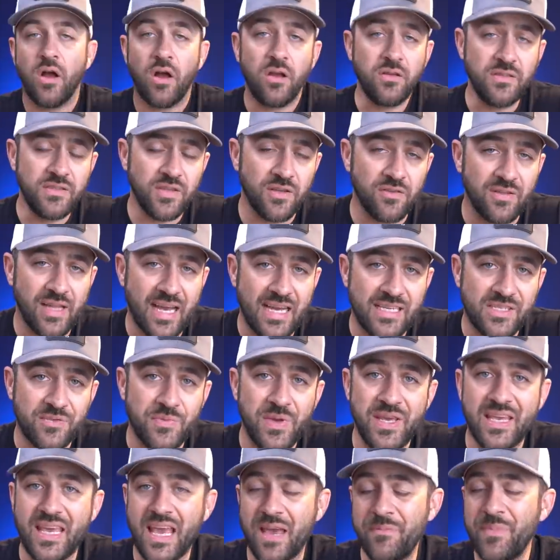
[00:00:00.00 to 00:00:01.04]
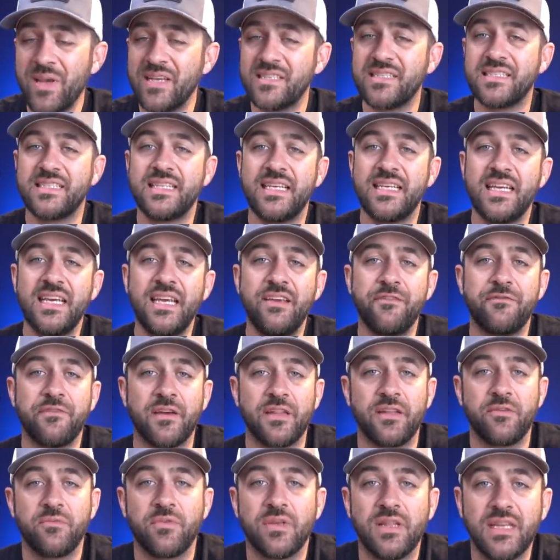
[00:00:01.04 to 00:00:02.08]
Also last week, MST
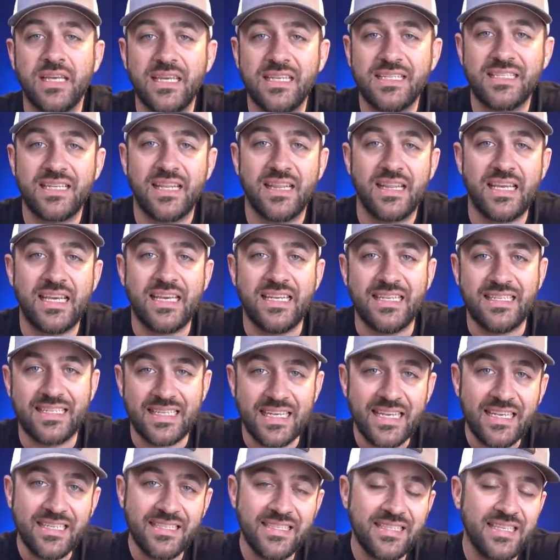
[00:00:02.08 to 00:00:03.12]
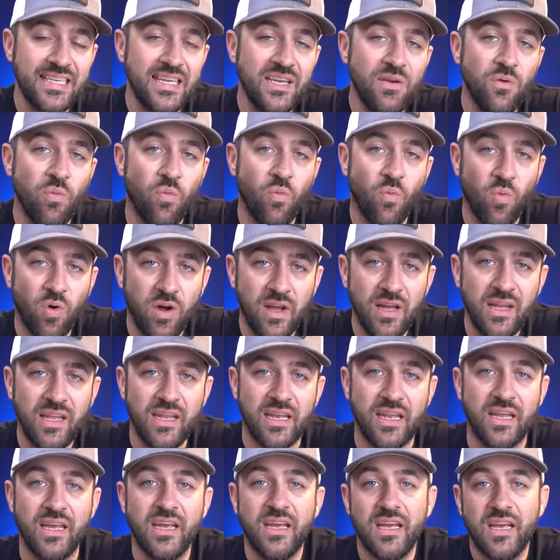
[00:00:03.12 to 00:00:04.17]
finally released the
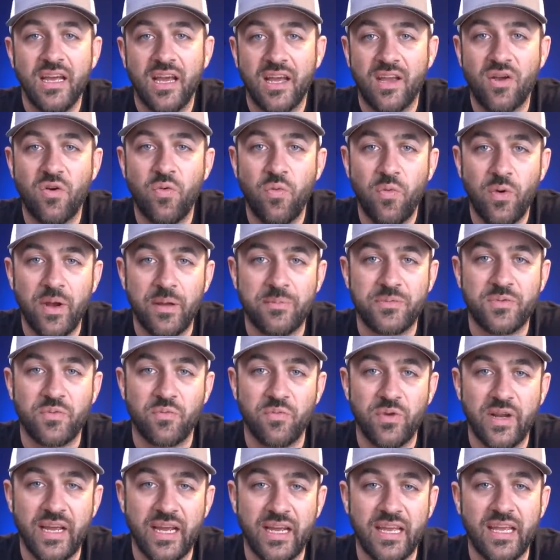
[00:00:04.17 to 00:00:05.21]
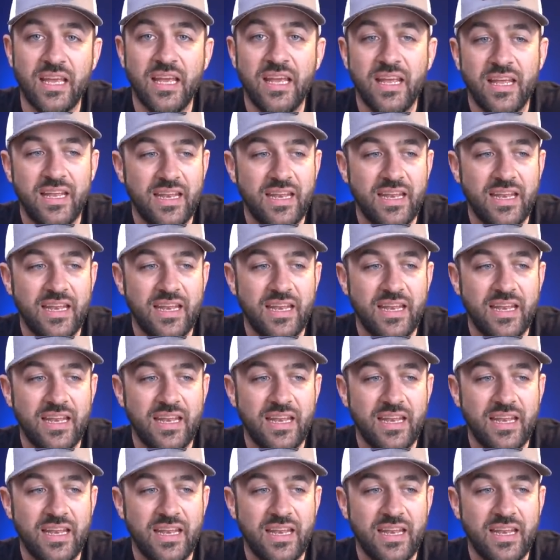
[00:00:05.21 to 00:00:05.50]
DC-1 equipped rig.